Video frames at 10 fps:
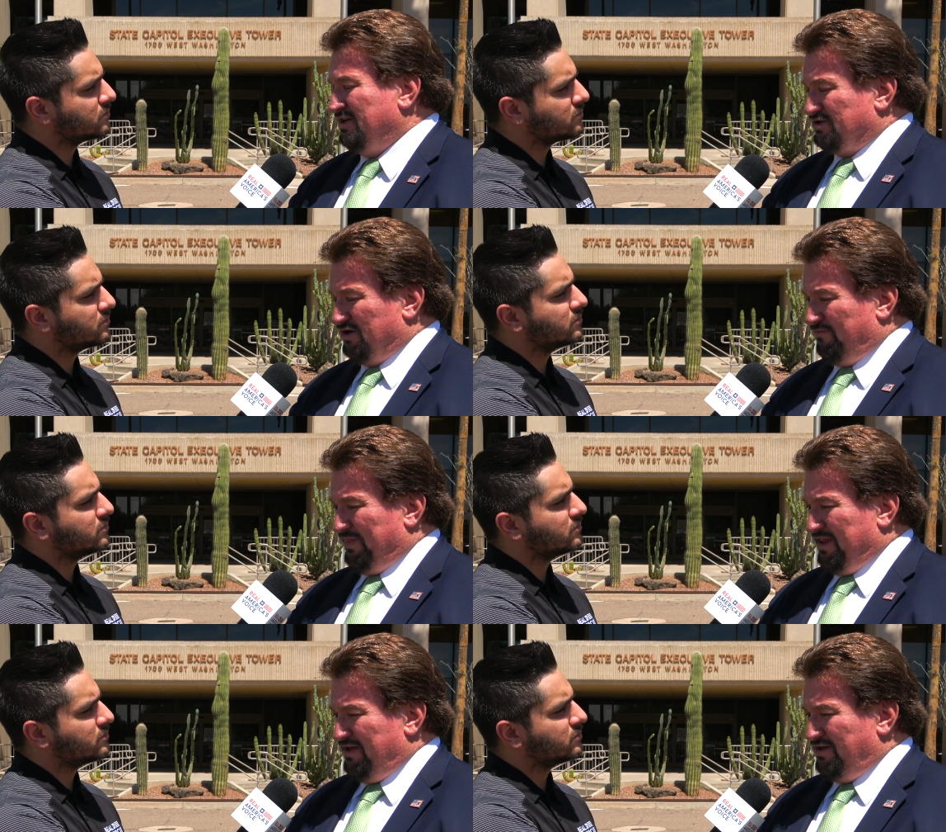Speaker 1: So
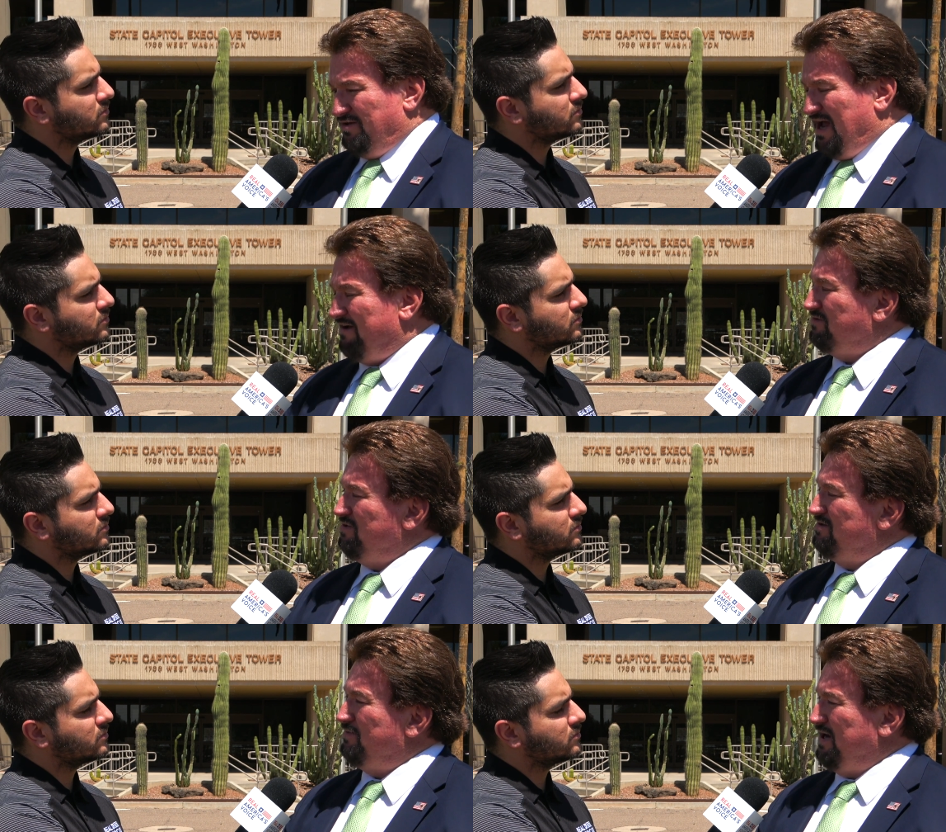you have to
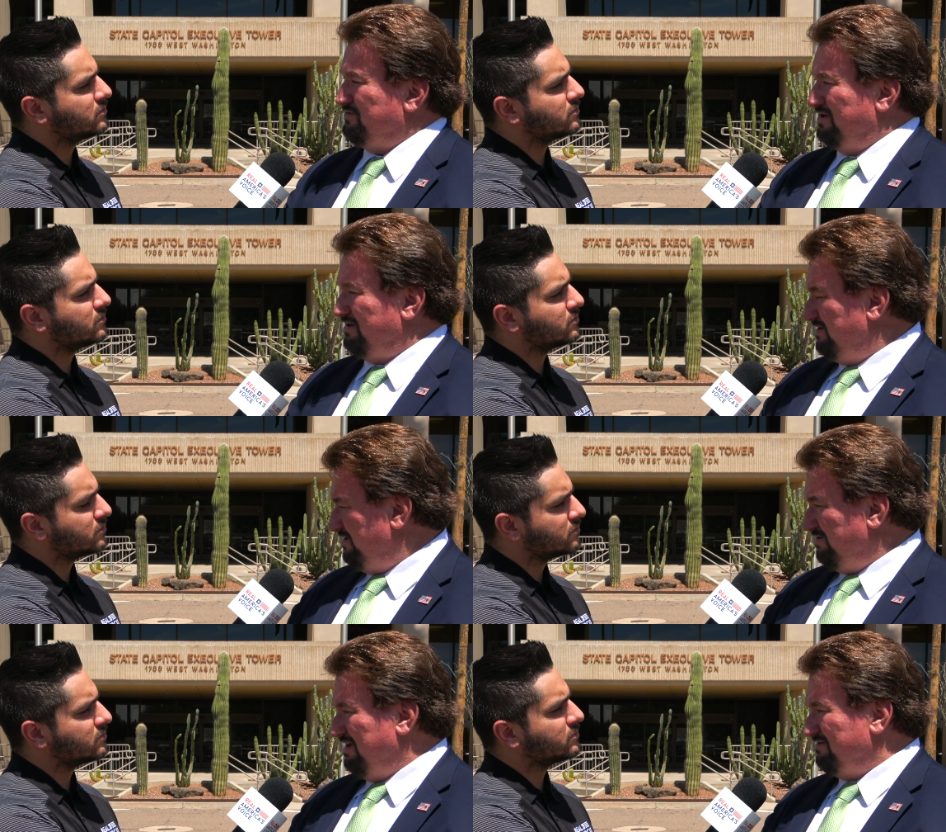be the patriot.
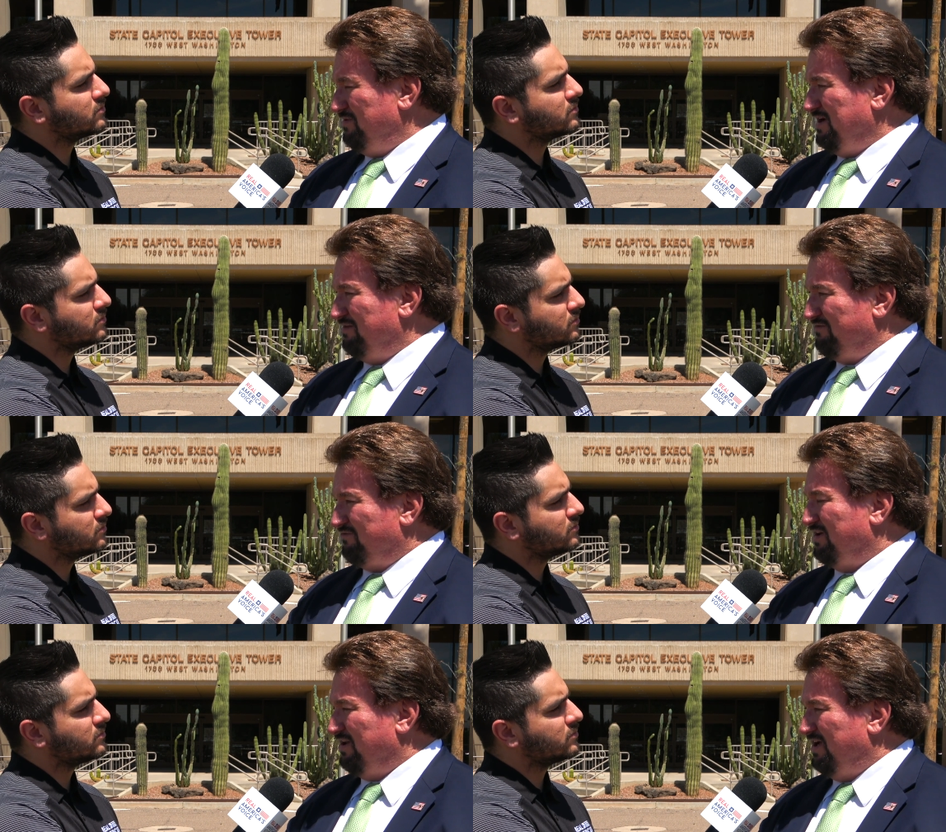You don't have to be out in the
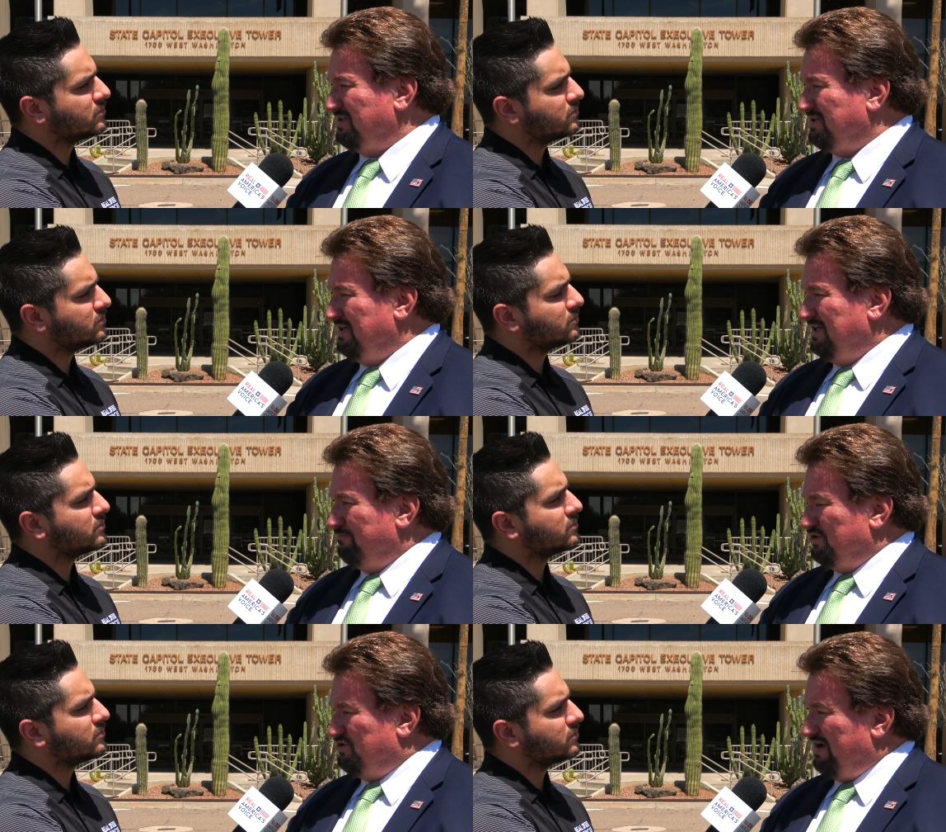front lines,
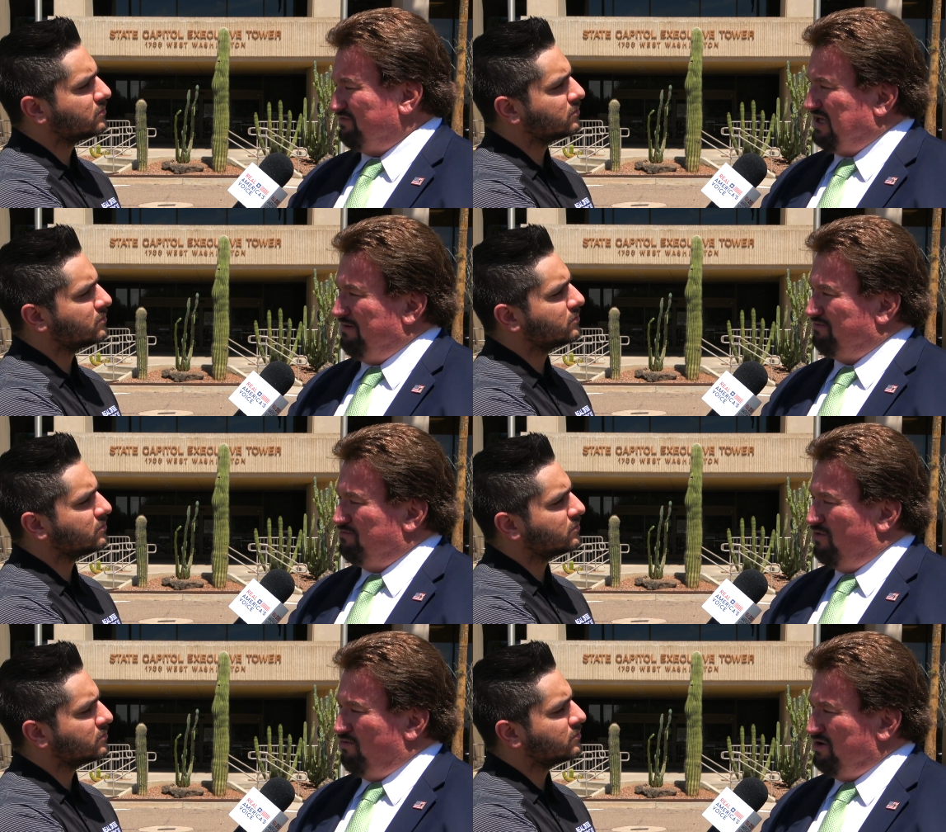but you have to keep the
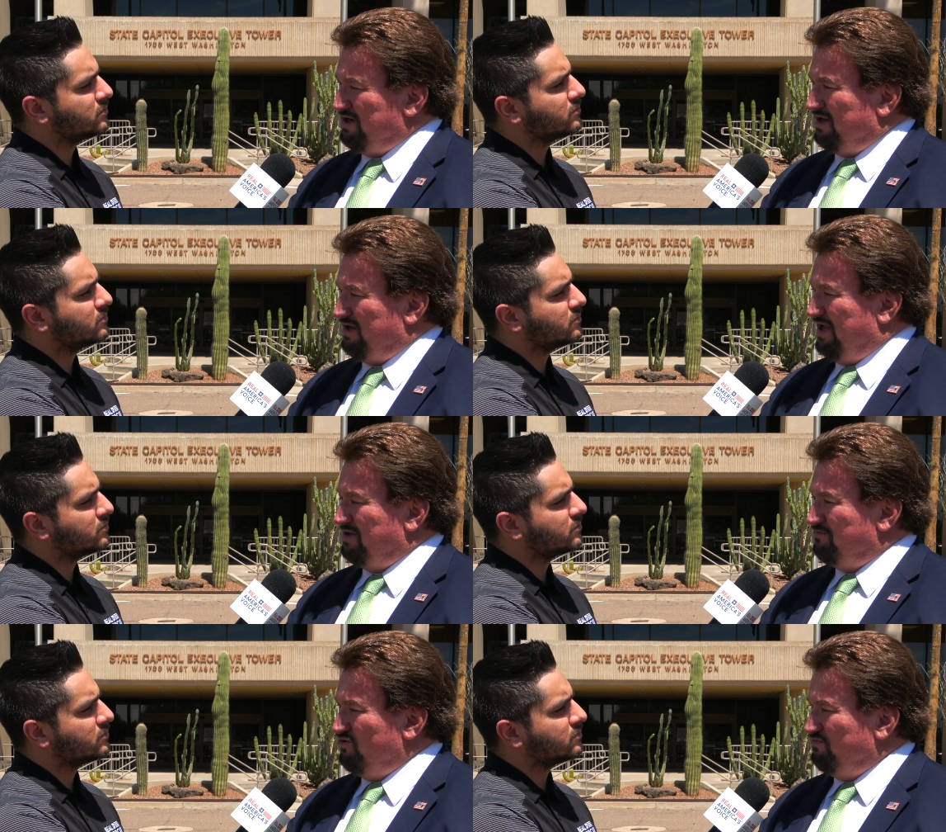moment
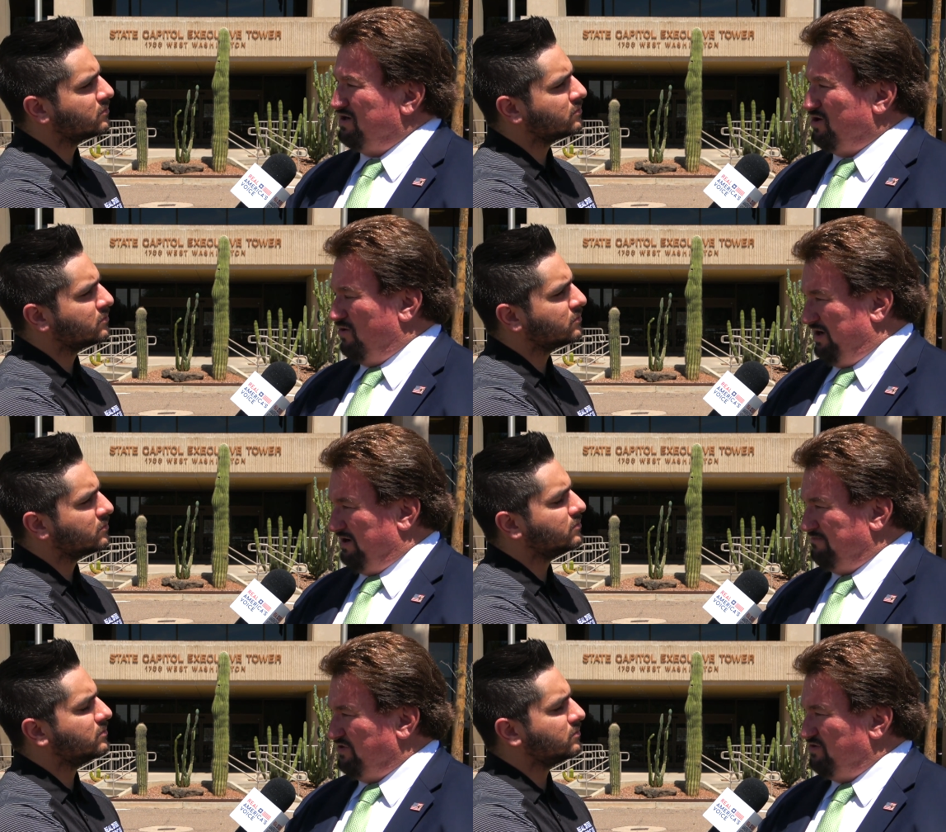and the movement going.
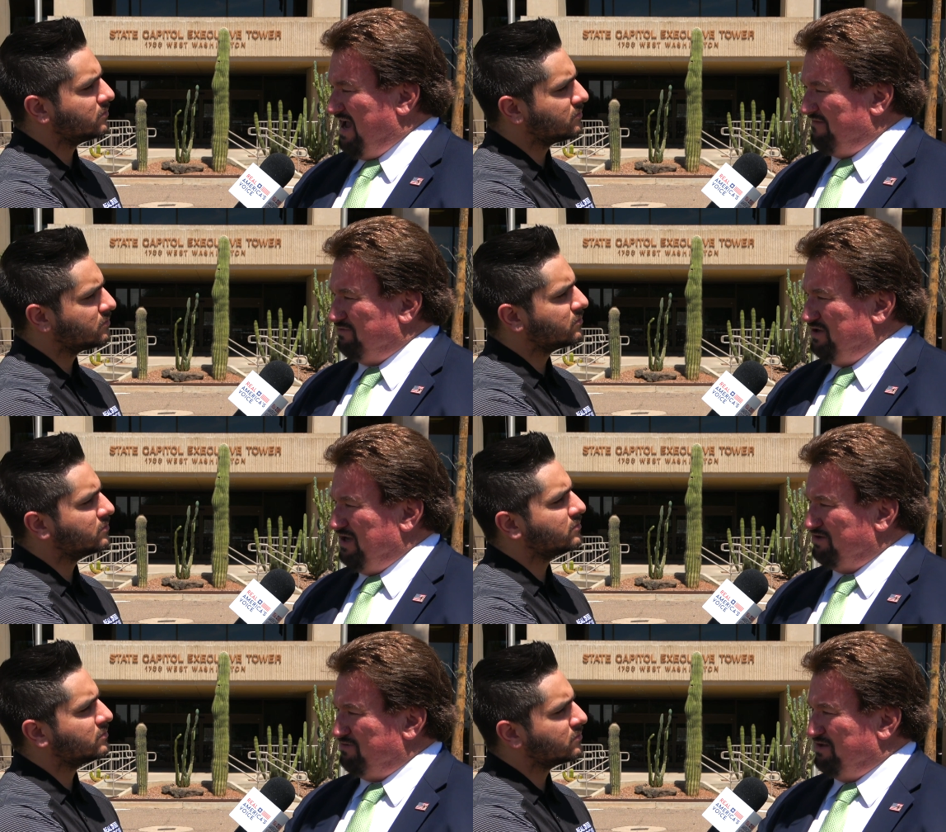You have to be
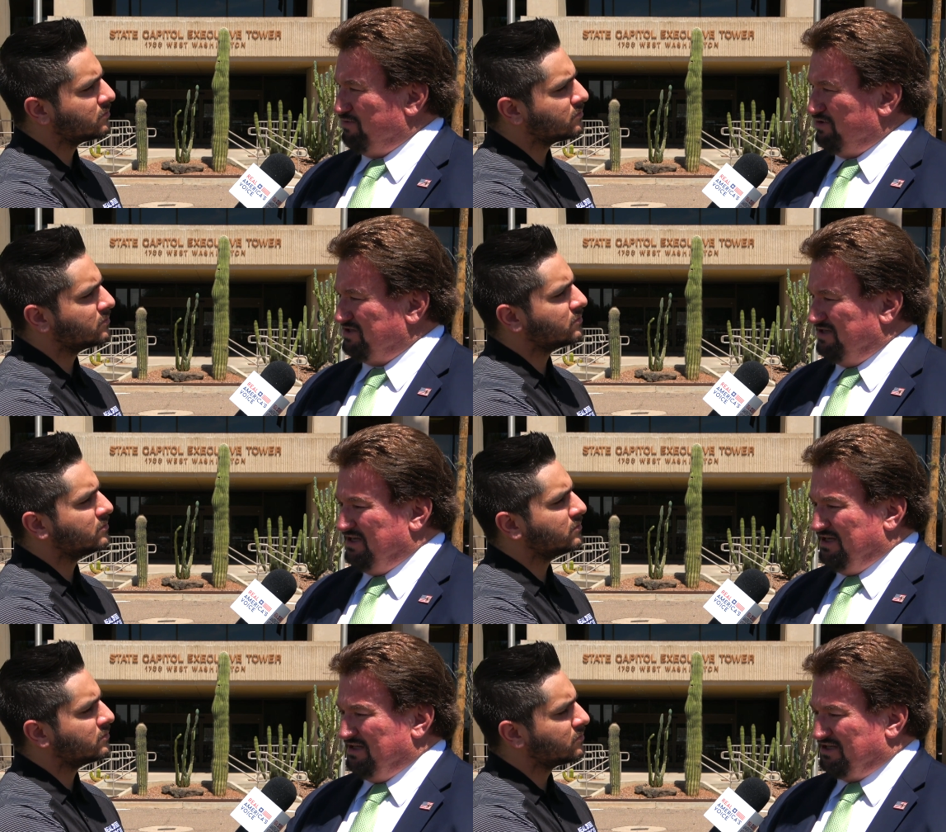able to be the person
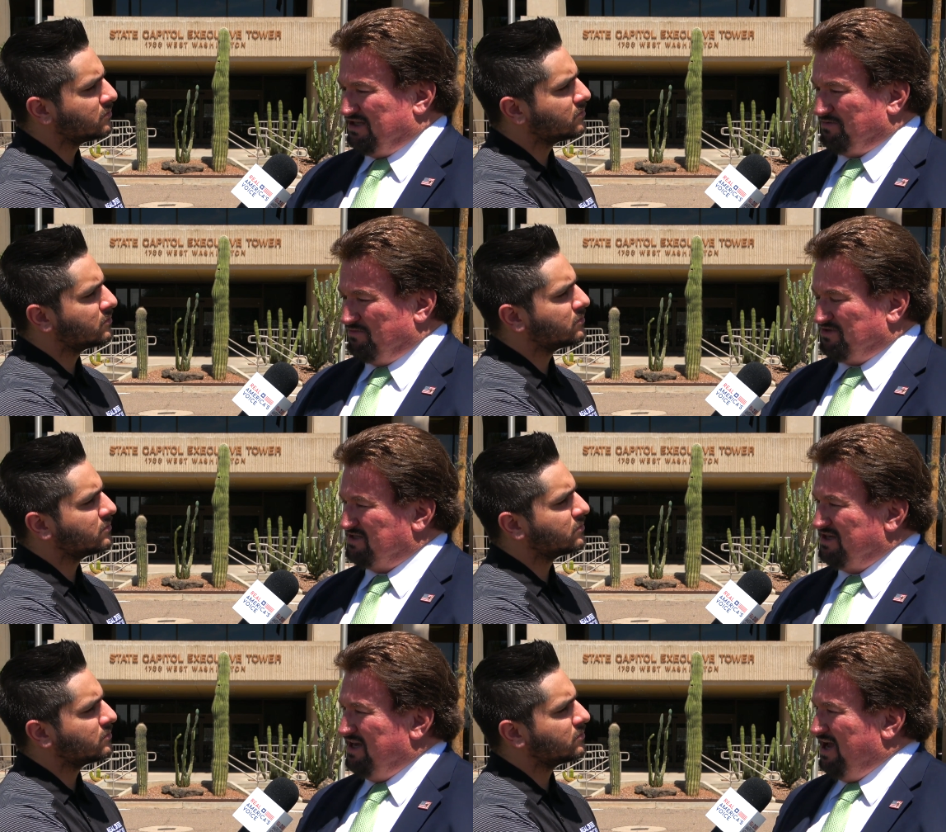that steps up and says,